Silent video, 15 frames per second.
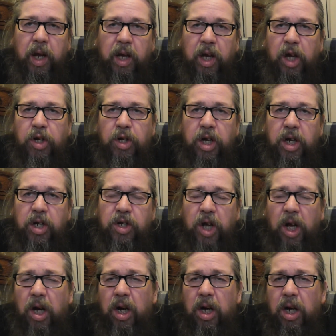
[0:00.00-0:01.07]
kidneys,
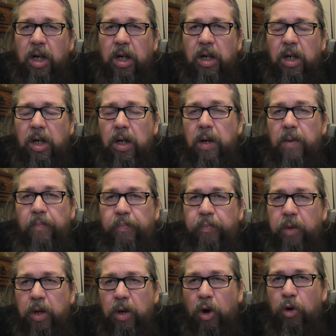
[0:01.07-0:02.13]
the heart,
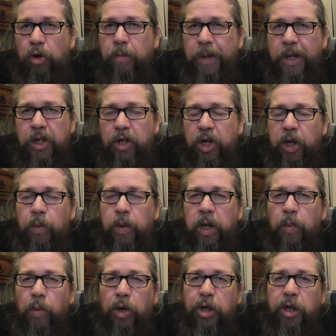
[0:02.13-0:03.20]
all the bits that you
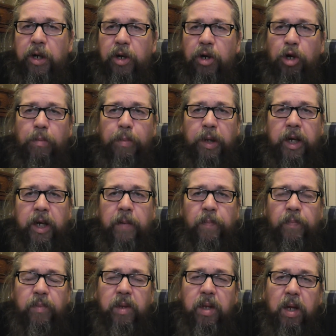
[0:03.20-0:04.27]
wouldn't want normally,
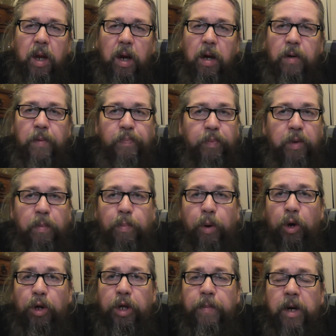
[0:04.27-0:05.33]

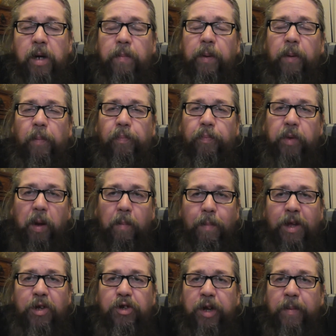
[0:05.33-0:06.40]
boil them up,
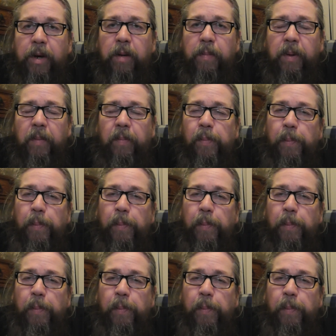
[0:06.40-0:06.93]
mince them up,